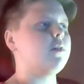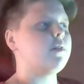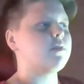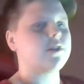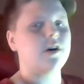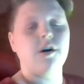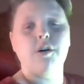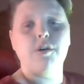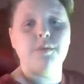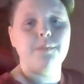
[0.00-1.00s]

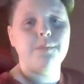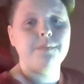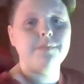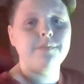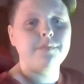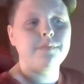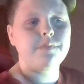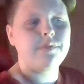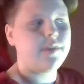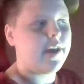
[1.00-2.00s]
So
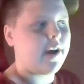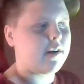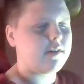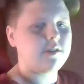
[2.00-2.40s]
yeah,